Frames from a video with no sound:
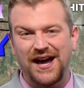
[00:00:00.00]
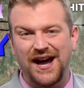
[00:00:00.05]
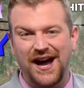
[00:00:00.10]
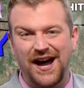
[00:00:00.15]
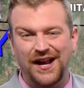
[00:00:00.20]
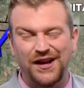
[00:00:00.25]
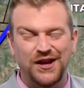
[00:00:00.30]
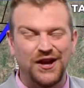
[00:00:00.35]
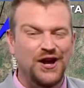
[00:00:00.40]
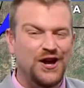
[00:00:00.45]

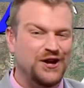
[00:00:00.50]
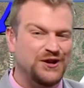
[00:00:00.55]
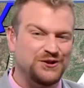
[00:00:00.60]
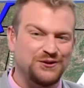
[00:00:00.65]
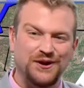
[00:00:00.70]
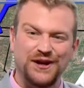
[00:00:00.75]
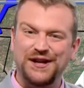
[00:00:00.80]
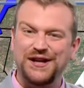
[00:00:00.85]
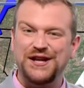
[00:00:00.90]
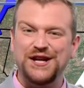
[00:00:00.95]
on
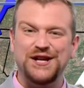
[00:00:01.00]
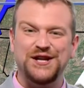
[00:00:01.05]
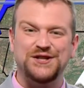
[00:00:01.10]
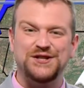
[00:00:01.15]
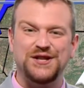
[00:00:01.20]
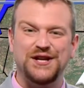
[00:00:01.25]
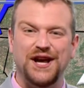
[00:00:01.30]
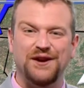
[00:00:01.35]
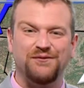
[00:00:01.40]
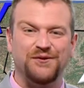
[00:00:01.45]
during
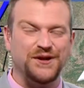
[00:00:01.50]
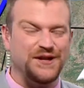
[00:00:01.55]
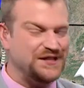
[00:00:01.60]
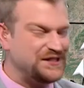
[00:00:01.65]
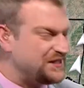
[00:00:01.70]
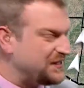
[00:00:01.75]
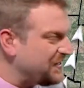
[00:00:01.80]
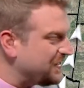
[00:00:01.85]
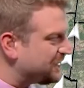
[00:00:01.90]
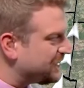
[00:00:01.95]
each and every
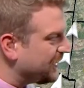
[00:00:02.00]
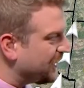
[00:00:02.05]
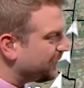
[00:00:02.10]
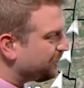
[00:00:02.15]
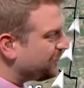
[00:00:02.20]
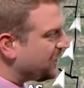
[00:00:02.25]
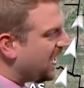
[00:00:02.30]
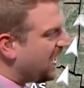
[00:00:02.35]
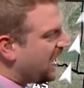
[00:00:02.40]
season.